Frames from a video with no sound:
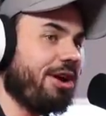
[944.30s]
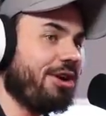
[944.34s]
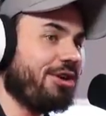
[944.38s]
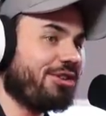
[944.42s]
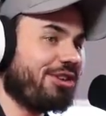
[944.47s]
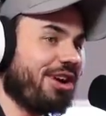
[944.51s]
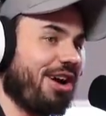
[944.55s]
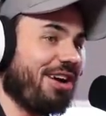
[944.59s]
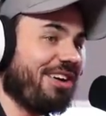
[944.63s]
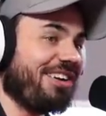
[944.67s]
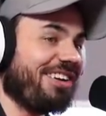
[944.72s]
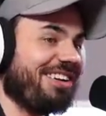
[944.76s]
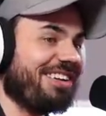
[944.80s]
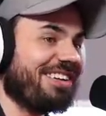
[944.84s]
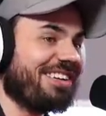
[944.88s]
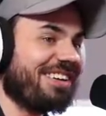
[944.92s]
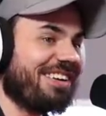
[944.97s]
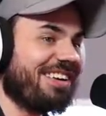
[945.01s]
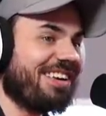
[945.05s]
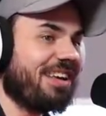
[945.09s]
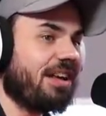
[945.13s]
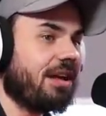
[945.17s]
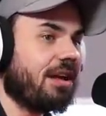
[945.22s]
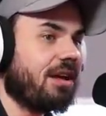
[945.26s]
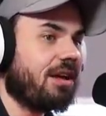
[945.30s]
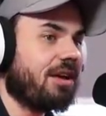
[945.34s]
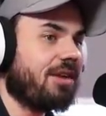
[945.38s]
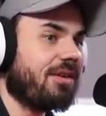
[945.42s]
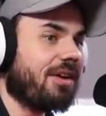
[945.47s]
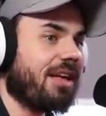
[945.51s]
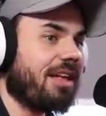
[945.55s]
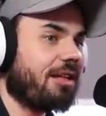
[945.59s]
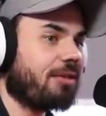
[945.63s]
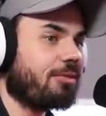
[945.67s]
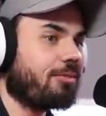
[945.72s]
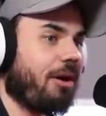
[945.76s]
sir?
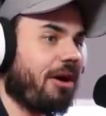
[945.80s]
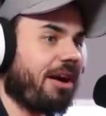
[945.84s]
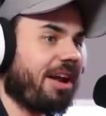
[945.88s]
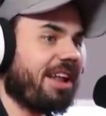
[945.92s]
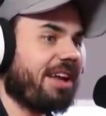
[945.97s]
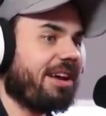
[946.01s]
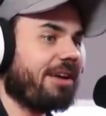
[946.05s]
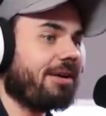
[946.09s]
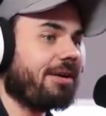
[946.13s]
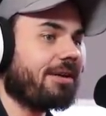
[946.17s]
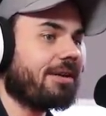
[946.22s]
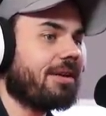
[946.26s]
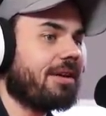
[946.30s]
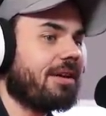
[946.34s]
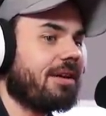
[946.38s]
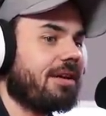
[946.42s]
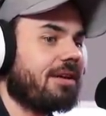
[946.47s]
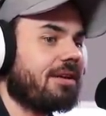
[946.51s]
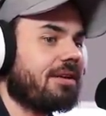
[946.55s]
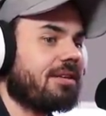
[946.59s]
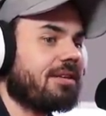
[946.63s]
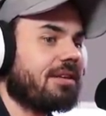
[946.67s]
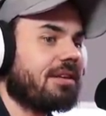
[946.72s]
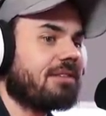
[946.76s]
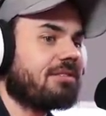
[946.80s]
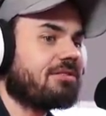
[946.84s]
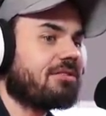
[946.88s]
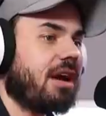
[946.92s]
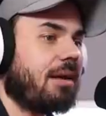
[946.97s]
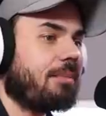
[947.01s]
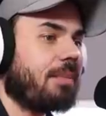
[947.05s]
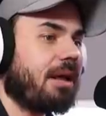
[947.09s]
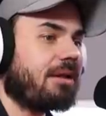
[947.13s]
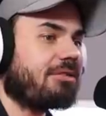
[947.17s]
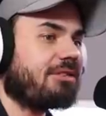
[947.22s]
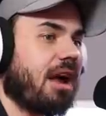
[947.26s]
Okay, let's park it here.
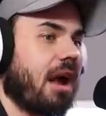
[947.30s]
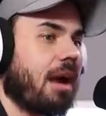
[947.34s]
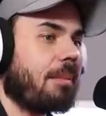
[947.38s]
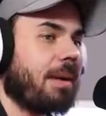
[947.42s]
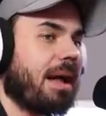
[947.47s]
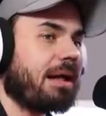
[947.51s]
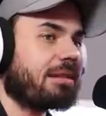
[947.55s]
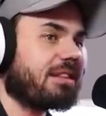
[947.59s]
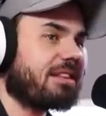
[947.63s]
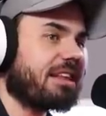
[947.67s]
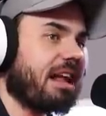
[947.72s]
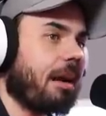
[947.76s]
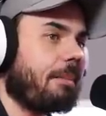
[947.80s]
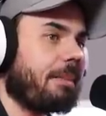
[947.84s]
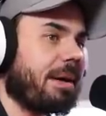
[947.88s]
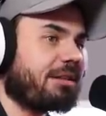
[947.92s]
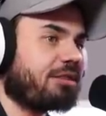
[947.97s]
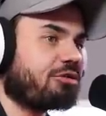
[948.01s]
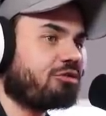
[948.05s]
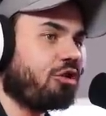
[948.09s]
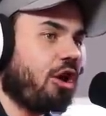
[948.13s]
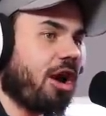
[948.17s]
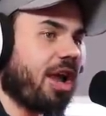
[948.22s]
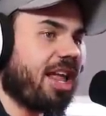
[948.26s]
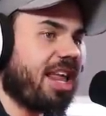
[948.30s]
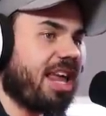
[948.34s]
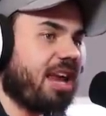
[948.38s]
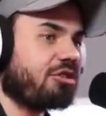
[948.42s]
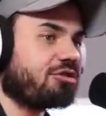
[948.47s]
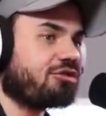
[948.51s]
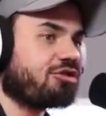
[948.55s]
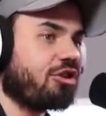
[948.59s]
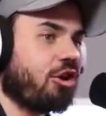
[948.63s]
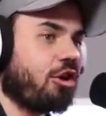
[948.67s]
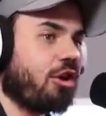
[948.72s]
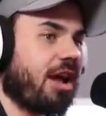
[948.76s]
Sorry about, sorry about, sorry about the truck in
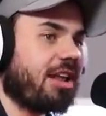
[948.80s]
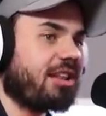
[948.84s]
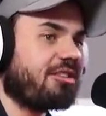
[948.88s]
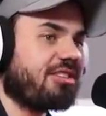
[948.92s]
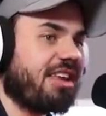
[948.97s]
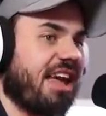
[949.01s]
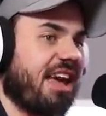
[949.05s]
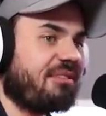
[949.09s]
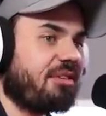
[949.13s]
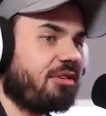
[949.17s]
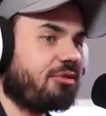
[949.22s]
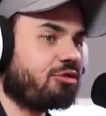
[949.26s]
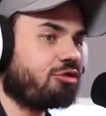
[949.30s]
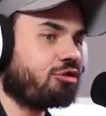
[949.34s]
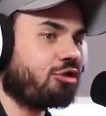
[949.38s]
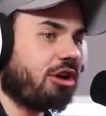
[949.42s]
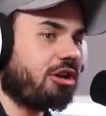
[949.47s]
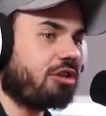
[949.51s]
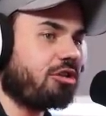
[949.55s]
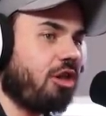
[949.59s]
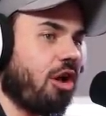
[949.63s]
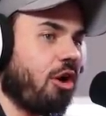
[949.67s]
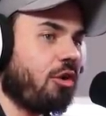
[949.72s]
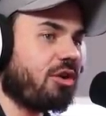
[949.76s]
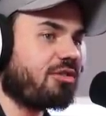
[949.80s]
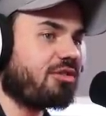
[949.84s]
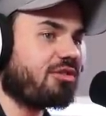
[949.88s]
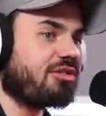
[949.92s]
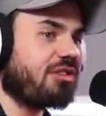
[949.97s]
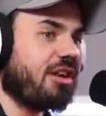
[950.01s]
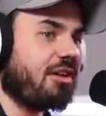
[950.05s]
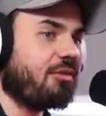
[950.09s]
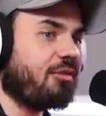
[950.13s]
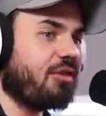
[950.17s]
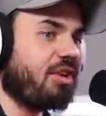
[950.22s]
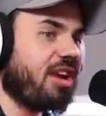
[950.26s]
here, sir. I just have a truckload of
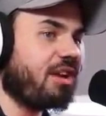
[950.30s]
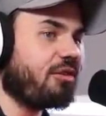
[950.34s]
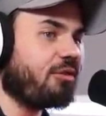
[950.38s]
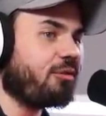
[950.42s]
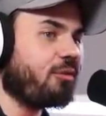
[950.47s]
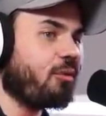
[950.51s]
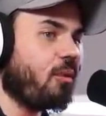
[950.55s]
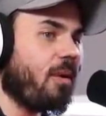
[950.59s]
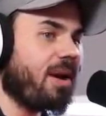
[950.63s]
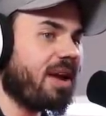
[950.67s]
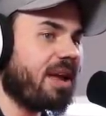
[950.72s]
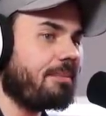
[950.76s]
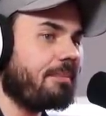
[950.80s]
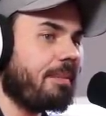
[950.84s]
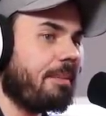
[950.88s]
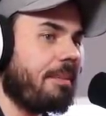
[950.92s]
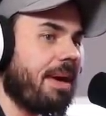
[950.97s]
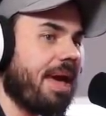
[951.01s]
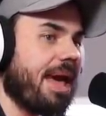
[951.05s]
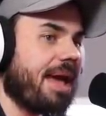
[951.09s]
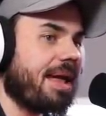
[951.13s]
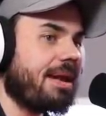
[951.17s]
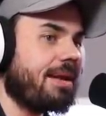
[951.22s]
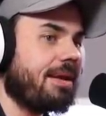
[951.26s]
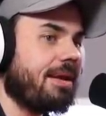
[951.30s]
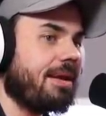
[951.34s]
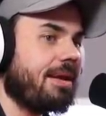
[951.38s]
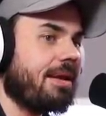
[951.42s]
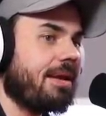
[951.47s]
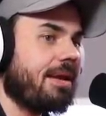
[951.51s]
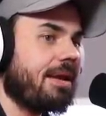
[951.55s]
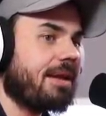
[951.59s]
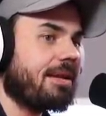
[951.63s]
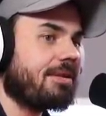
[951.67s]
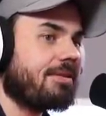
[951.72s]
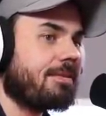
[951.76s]
stuff here for you, my man.
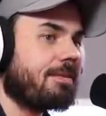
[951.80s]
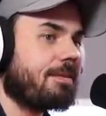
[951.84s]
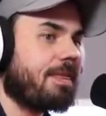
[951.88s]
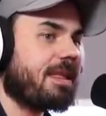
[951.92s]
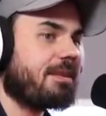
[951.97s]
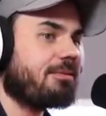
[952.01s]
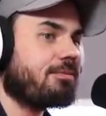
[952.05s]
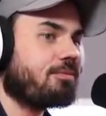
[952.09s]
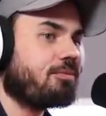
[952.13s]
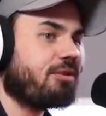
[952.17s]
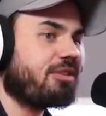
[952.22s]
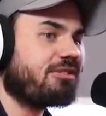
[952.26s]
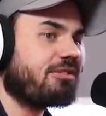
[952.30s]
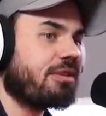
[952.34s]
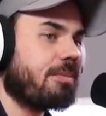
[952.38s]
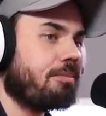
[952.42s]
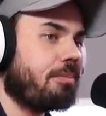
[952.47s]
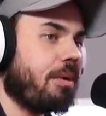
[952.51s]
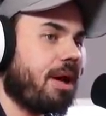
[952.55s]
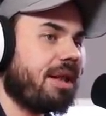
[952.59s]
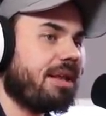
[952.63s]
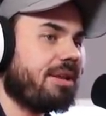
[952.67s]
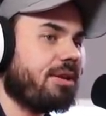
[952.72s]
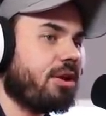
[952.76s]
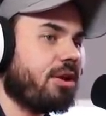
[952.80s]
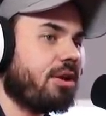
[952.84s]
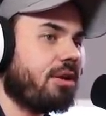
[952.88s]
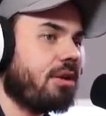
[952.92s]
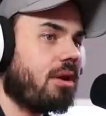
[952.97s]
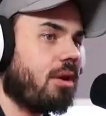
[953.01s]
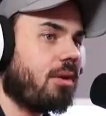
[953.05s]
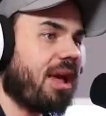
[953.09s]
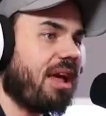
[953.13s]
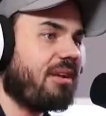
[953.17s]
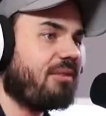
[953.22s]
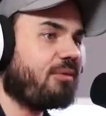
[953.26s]
Just press the button,
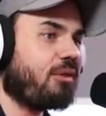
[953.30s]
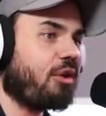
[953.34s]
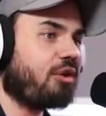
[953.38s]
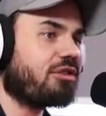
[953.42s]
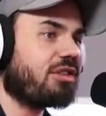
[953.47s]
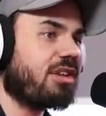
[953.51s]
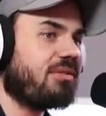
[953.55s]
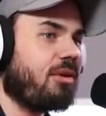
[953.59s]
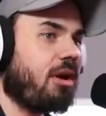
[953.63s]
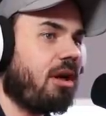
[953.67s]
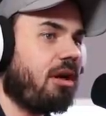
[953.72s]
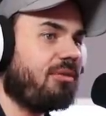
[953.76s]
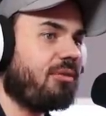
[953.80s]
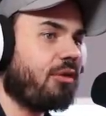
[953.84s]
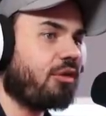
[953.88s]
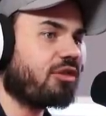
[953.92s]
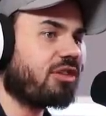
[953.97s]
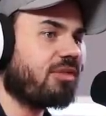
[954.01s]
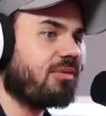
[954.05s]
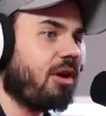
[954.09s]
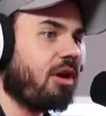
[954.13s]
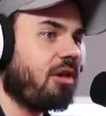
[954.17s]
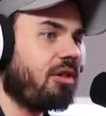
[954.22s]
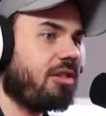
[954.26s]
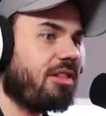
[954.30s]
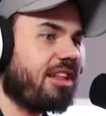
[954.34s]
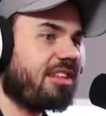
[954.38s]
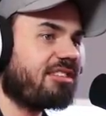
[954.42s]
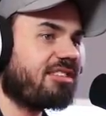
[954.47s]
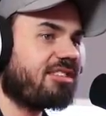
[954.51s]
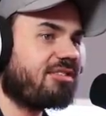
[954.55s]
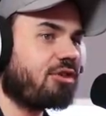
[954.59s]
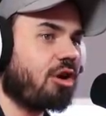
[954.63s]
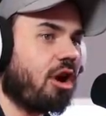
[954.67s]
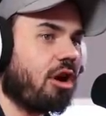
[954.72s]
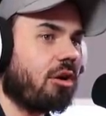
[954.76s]
dude. Okay, first of all, first of all, let's
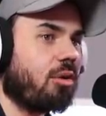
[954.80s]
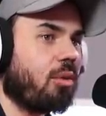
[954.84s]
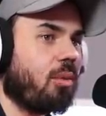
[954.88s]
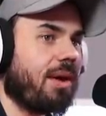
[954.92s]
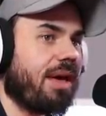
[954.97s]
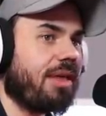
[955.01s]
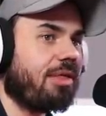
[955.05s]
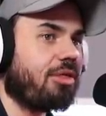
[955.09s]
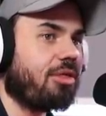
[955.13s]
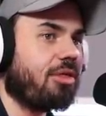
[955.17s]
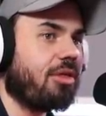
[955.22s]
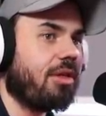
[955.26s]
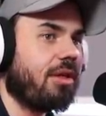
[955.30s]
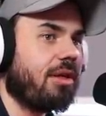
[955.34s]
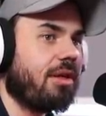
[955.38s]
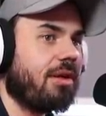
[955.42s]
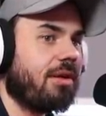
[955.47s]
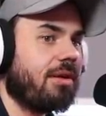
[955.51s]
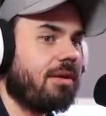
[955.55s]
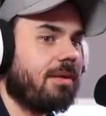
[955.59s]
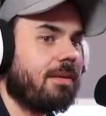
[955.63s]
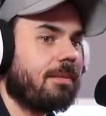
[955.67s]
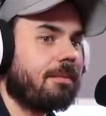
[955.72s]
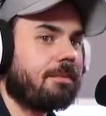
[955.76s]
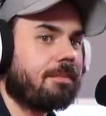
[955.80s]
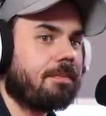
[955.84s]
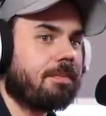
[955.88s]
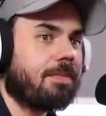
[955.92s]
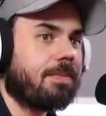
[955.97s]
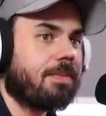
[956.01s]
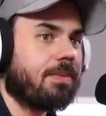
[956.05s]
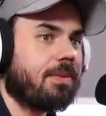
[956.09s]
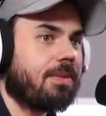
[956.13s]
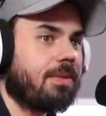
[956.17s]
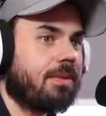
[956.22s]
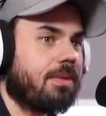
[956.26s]
start with...
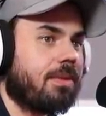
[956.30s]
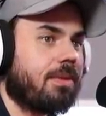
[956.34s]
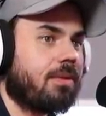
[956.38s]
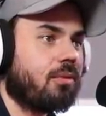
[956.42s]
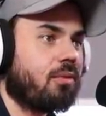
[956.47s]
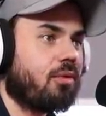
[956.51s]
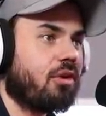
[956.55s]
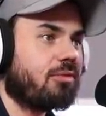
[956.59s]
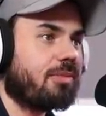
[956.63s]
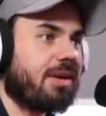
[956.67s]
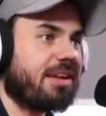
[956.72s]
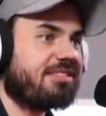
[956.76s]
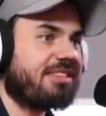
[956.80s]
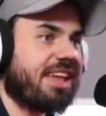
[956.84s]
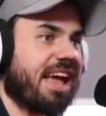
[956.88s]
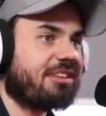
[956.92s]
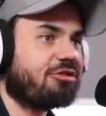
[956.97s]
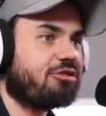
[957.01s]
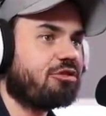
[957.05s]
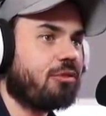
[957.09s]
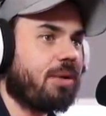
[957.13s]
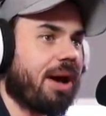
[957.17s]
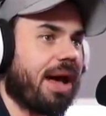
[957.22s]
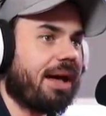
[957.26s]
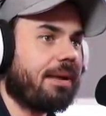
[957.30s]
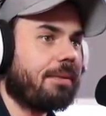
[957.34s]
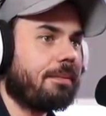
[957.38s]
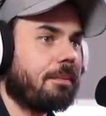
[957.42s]
Where's my statue at?